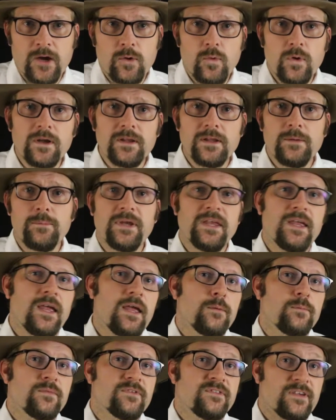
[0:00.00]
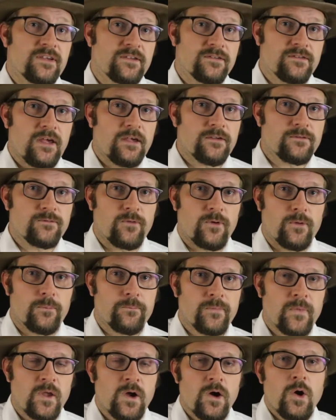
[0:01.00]
and quickly became successful.
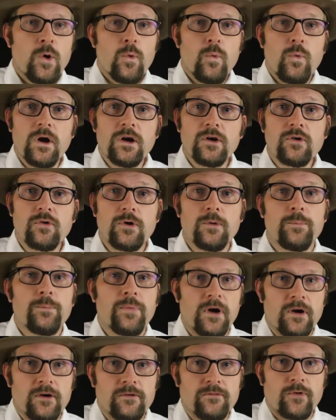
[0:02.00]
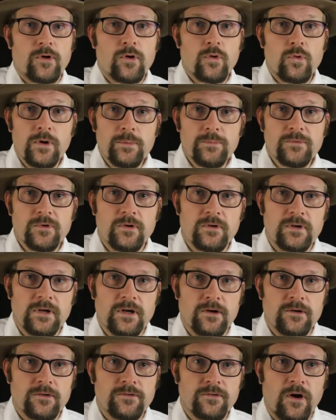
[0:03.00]
One group of
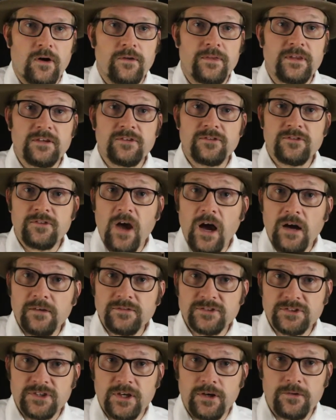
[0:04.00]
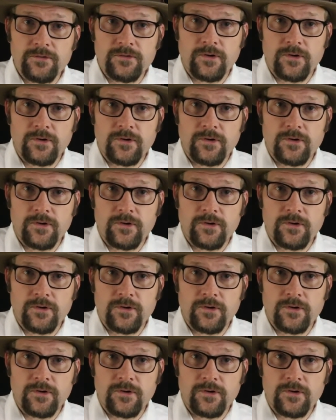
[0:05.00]
Cryptodires are the soft-shelled